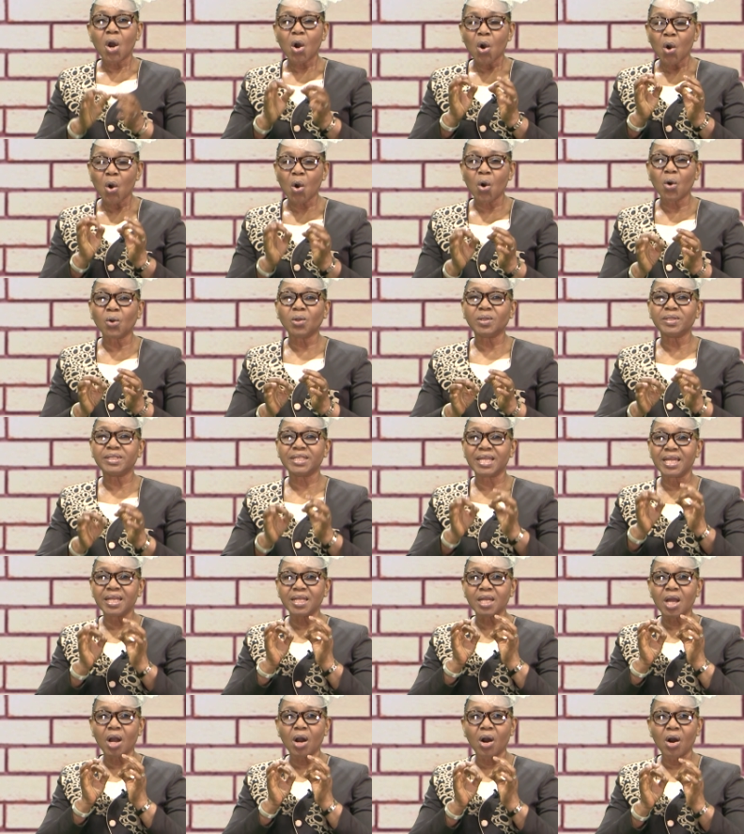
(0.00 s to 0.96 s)

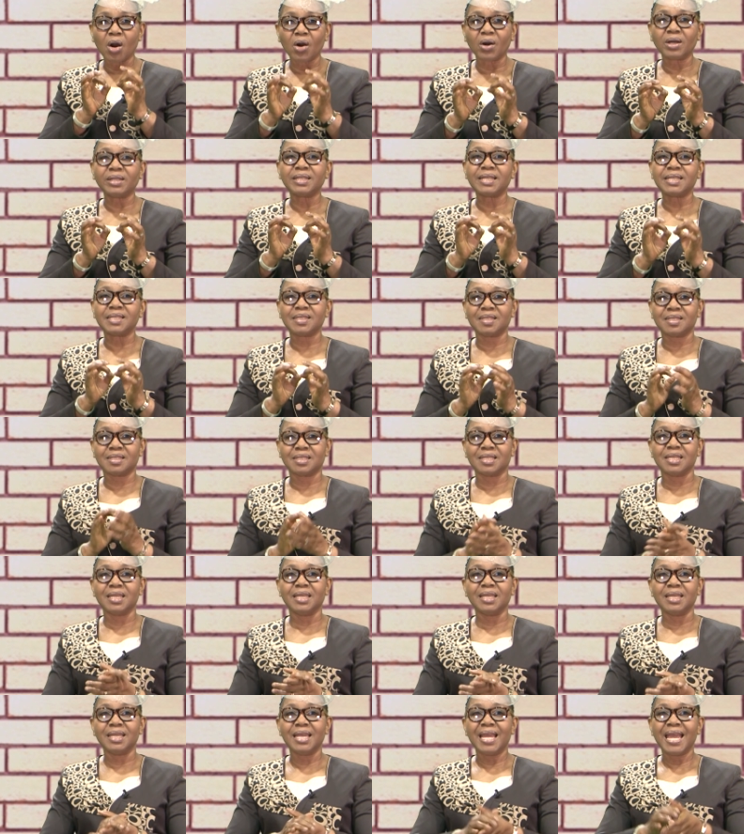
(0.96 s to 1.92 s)
Holding
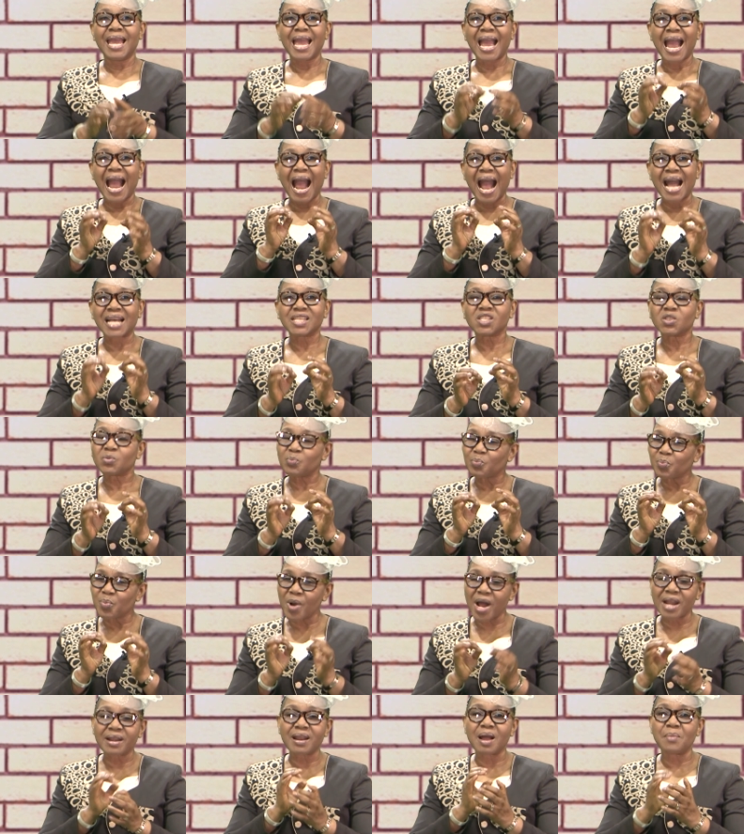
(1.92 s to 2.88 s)
honesty as
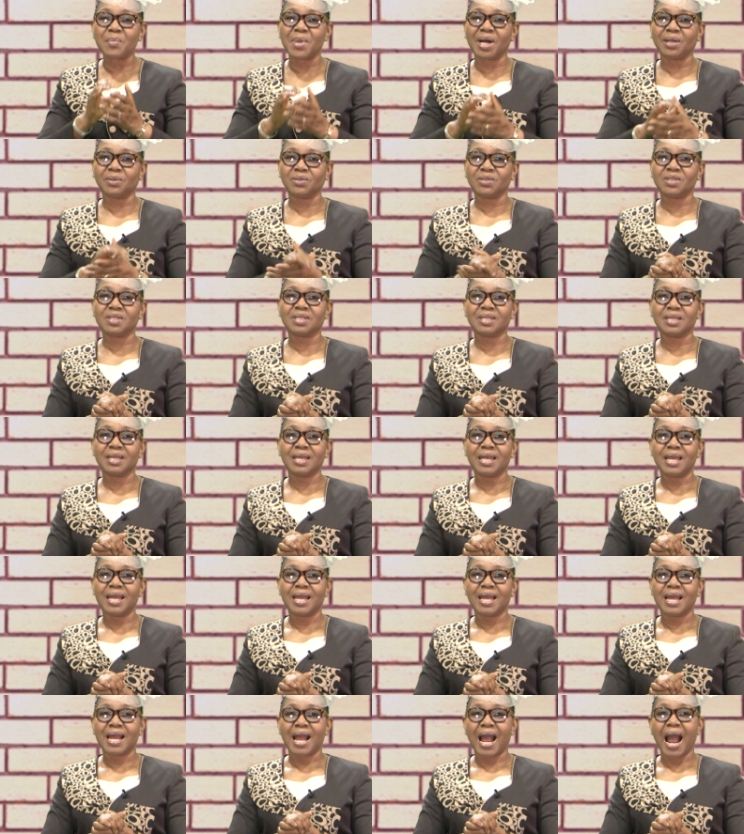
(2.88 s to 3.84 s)
paramount.
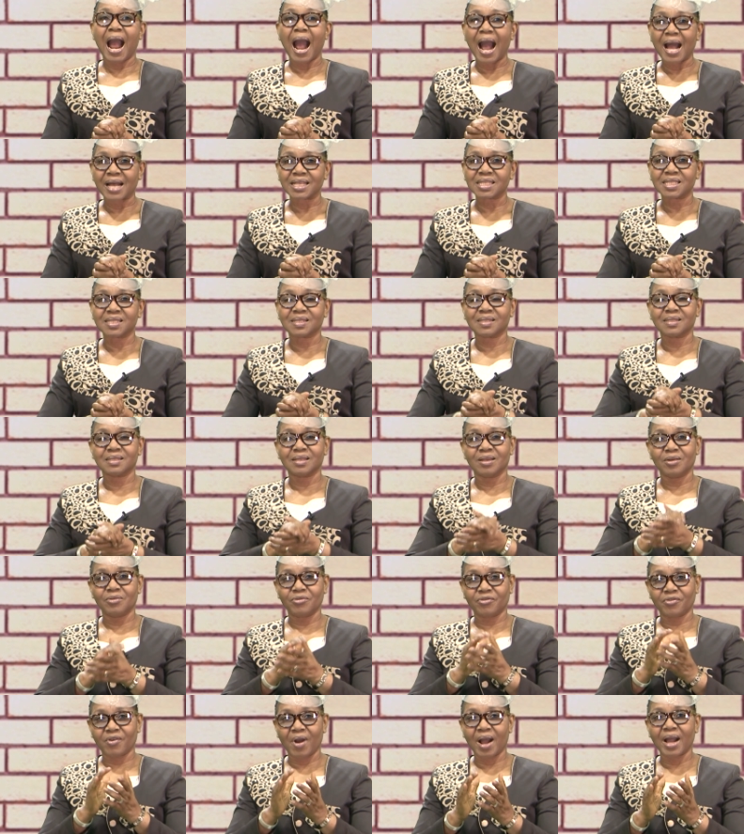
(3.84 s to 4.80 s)
As
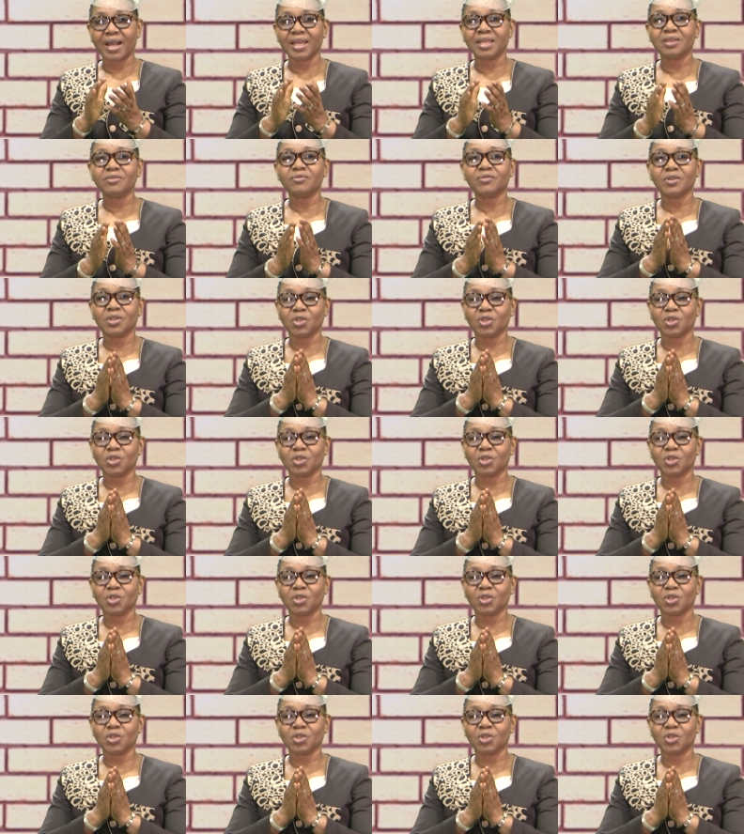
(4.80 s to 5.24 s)
5.